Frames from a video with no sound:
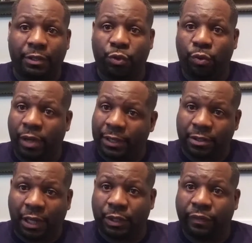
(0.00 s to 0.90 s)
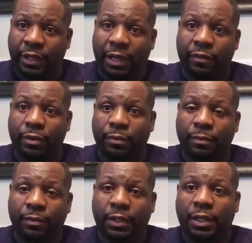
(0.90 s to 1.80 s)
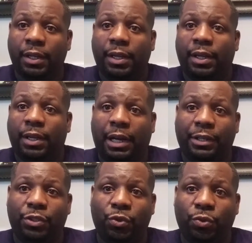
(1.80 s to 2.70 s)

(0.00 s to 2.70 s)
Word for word: as you ask God to forgive you, as